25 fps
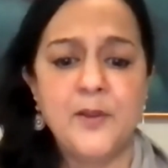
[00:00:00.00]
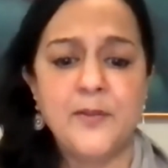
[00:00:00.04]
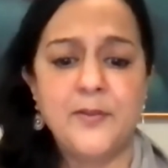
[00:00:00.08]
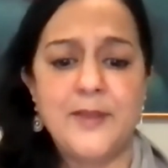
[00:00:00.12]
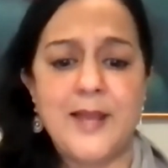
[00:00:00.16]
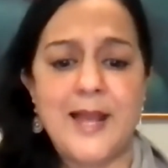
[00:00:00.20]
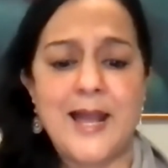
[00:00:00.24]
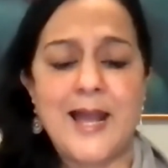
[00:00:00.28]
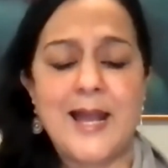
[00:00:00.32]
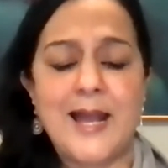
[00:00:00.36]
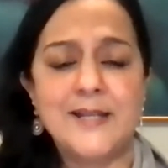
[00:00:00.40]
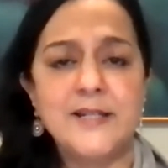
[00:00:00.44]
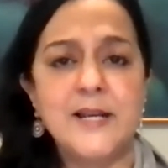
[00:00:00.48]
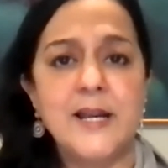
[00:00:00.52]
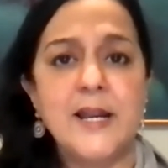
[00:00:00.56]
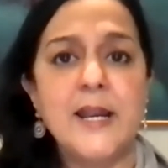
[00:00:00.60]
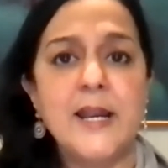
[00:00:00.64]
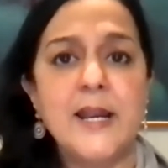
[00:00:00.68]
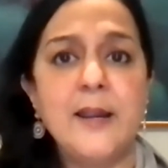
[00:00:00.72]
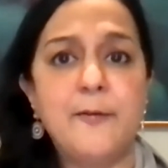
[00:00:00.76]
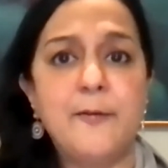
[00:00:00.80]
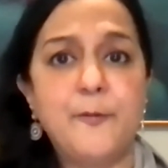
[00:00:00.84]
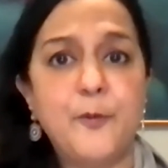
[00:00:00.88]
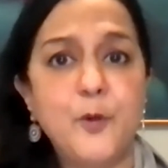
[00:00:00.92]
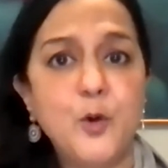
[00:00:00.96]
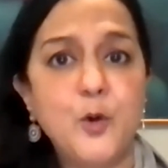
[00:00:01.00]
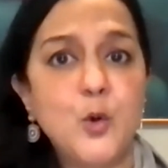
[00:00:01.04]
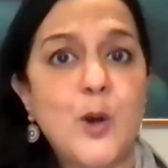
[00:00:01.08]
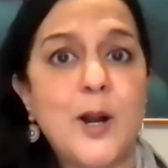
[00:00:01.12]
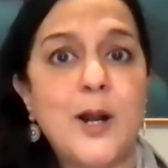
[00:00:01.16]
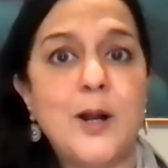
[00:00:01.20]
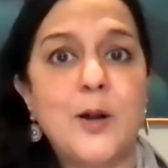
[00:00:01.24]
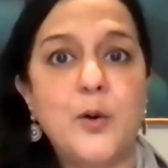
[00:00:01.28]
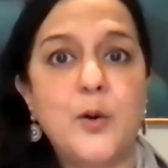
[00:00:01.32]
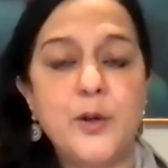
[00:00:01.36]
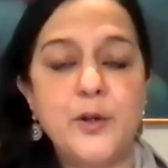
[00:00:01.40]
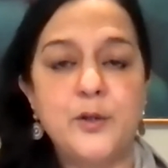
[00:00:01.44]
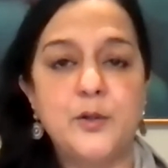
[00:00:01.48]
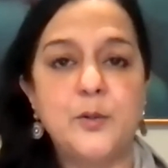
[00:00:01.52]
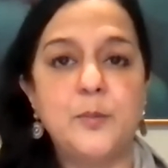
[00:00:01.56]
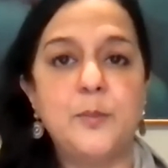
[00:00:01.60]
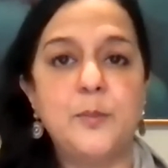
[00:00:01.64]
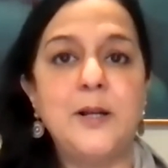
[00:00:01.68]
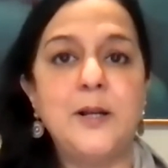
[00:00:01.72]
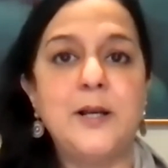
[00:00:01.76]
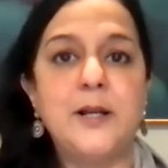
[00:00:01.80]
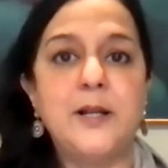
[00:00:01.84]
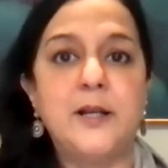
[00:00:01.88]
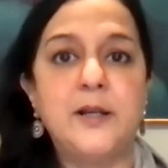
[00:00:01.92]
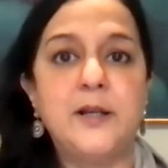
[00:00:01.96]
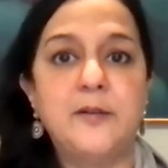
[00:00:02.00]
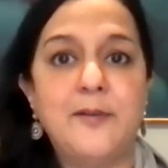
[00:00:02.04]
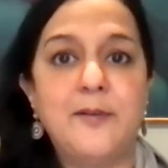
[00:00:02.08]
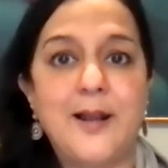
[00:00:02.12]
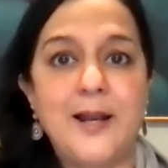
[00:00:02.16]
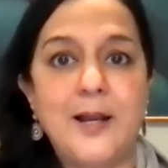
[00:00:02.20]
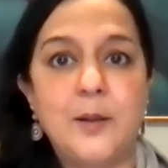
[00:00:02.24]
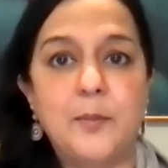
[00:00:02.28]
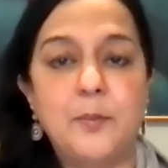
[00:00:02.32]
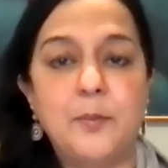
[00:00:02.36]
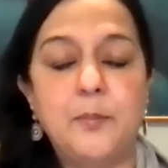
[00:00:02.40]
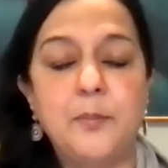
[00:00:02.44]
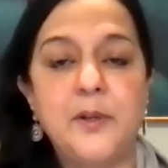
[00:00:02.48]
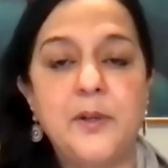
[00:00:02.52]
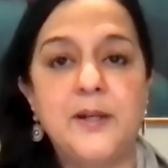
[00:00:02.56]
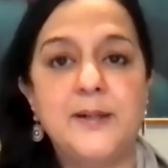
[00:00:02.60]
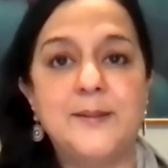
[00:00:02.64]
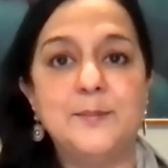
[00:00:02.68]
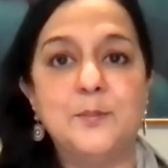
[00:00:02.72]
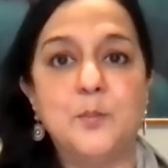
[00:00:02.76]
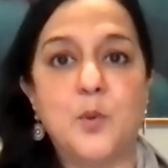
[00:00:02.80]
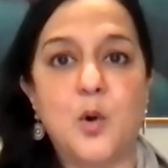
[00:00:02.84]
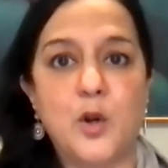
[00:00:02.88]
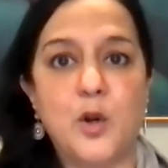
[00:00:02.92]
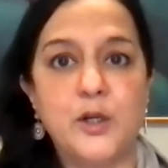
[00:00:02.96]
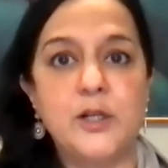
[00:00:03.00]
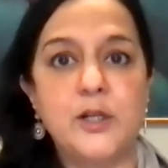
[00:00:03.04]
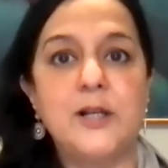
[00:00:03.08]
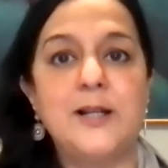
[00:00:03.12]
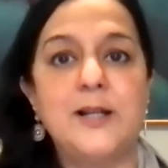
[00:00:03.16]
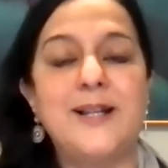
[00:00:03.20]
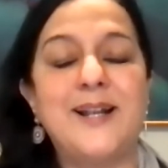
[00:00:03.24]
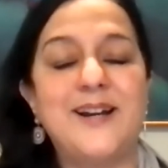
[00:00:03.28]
that if you are going to build a development model